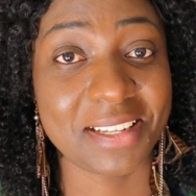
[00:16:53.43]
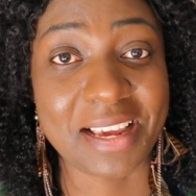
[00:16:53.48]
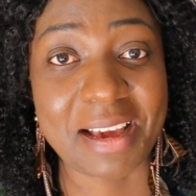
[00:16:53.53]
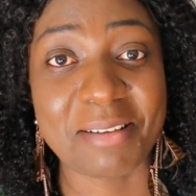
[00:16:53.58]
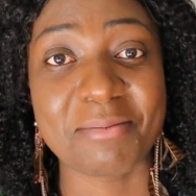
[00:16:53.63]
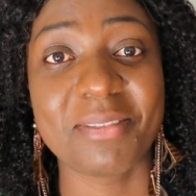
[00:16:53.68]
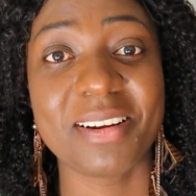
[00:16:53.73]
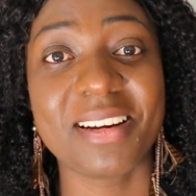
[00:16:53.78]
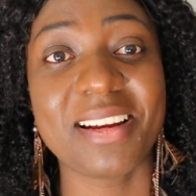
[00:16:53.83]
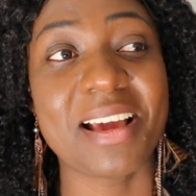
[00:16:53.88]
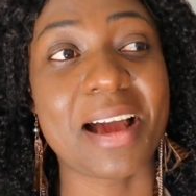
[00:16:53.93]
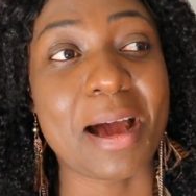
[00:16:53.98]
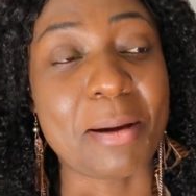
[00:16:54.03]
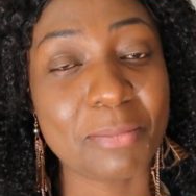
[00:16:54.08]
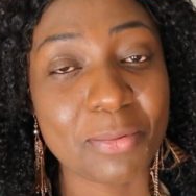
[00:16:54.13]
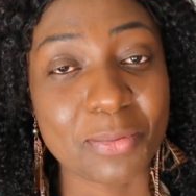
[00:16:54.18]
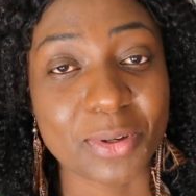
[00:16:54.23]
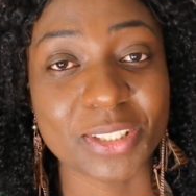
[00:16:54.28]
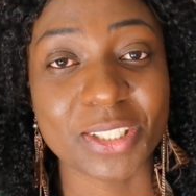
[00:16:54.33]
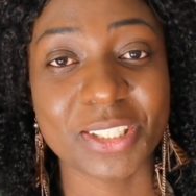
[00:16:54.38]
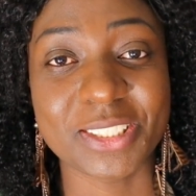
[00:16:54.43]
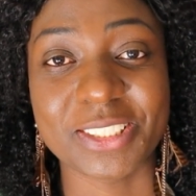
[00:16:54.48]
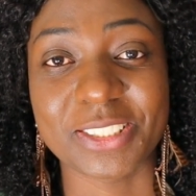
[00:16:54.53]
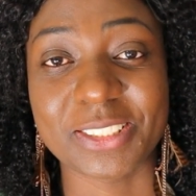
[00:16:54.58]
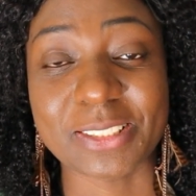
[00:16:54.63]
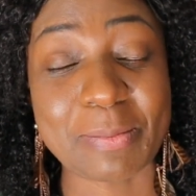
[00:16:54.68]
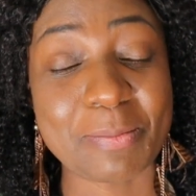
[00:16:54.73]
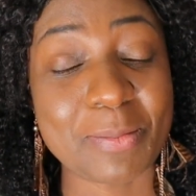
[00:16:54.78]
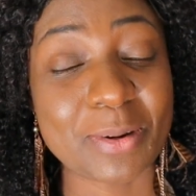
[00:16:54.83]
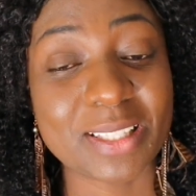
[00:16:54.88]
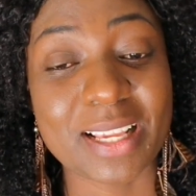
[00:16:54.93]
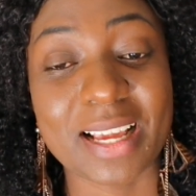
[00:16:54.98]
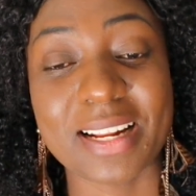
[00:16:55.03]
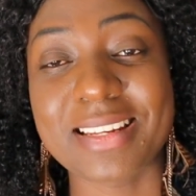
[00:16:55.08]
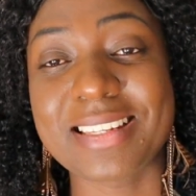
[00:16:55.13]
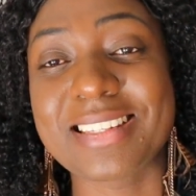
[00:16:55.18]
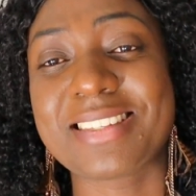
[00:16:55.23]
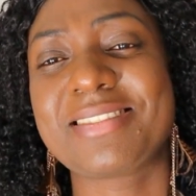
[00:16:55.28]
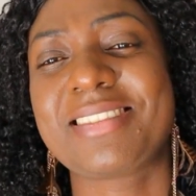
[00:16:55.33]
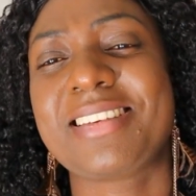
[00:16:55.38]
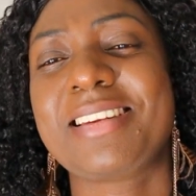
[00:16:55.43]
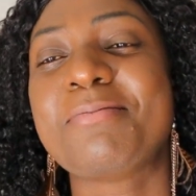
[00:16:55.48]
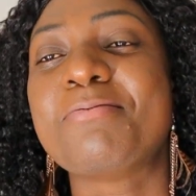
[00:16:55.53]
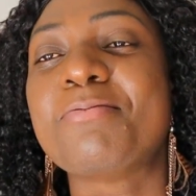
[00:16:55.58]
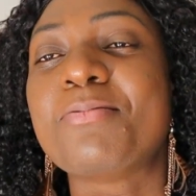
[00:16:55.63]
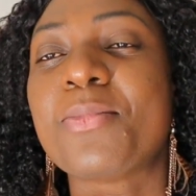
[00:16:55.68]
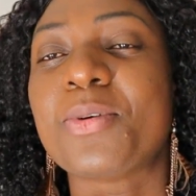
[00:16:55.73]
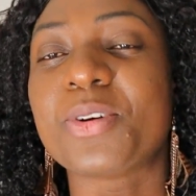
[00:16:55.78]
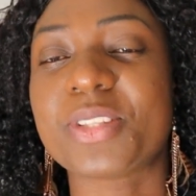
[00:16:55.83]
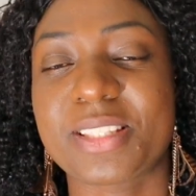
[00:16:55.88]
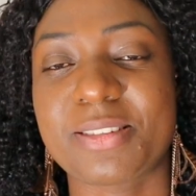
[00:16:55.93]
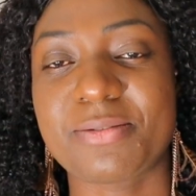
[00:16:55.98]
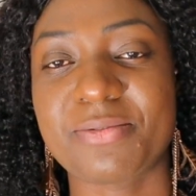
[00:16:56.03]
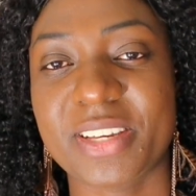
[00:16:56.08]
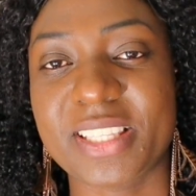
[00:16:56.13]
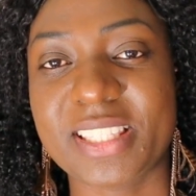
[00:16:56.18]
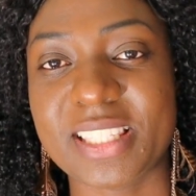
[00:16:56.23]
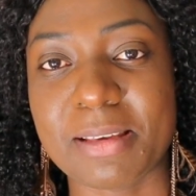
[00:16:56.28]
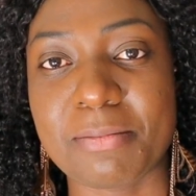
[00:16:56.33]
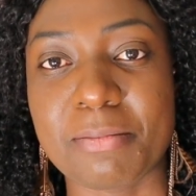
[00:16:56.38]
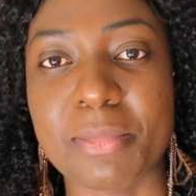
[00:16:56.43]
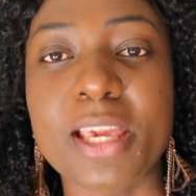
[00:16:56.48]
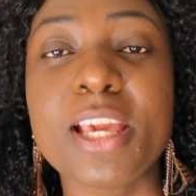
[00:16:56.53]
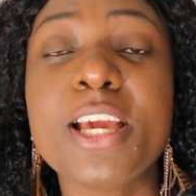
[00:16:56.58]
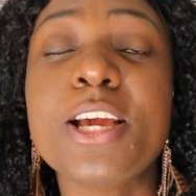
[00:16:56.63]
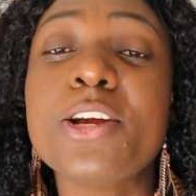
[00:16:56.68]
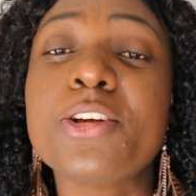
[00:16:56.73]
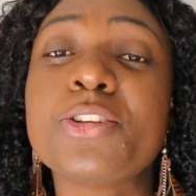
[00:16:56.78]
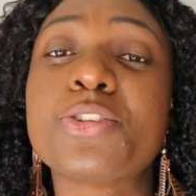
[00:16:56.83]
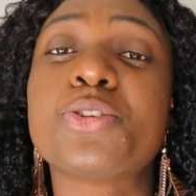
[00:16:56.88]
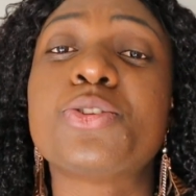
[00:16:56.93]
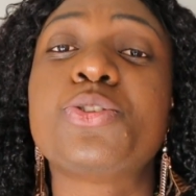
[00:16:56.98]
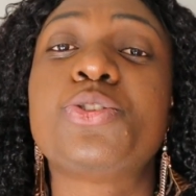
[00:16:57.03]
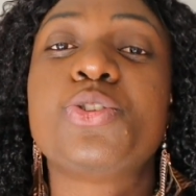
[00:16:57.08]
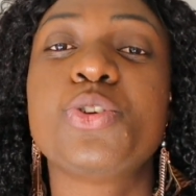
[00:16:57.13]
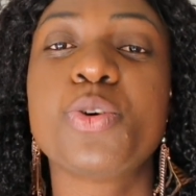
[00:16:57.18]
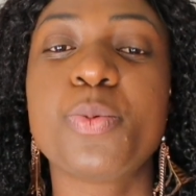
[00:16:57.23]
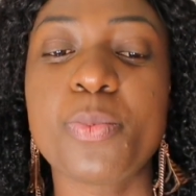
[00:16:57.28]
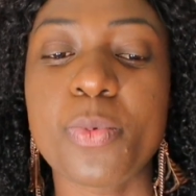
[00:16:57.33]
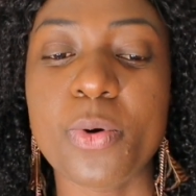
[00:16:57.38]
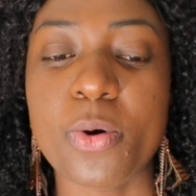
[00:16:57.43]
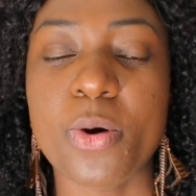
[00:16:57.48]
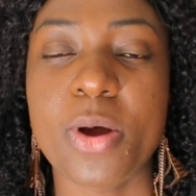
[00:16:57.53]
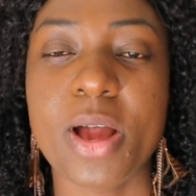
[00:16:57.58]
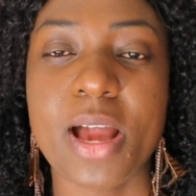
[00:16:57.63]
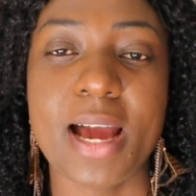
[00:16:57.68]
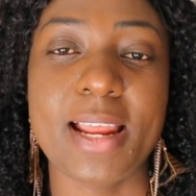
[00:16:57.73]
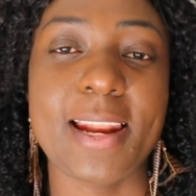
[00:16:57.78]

I'm really happy with all the support, and it's really motivating me to do more.